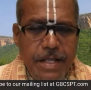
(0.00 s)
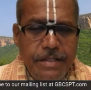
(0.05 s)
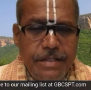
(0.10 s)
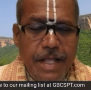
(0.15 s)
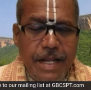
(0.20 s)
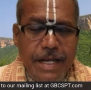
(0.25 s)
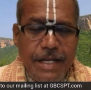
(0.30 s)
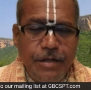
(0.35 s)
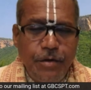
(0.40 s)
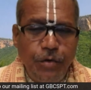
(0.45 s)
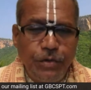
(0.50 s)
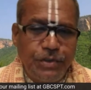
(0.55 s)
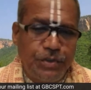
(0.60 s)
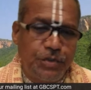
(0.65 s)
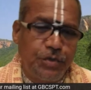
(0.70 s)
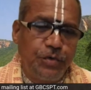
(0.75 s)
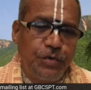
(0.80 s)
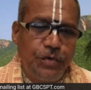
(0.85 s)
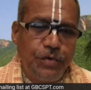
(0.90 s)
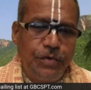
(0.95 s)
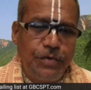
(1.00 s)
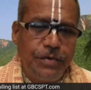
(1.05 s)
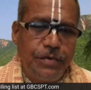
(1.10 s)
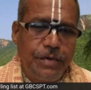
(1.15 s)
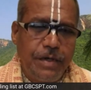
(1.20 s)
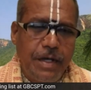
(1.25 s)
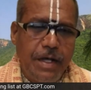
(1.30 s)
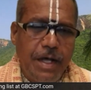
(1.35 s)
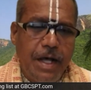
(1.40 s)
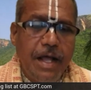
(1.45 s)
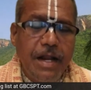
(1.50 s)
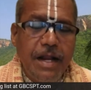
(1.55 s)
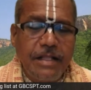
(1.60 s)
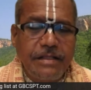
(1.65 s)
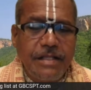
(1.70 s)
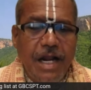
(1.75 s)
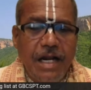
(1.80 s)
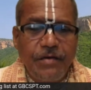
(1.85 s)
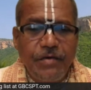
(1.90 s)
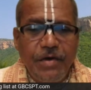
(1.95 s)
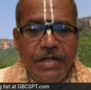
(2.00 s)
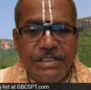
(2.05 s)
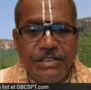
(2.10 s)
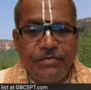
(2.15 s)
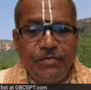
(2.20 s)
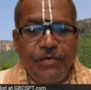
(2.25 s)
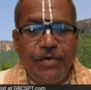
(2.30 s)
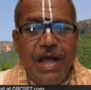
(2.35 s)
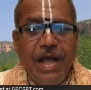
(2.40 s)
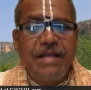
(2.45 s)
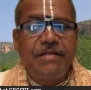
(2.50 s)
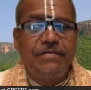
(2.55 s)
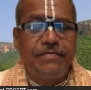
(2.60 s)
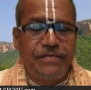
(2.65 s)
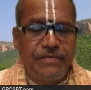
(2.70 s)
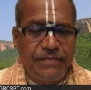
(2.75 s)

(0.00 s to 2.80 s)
Then he goes to Anantalvar's wife.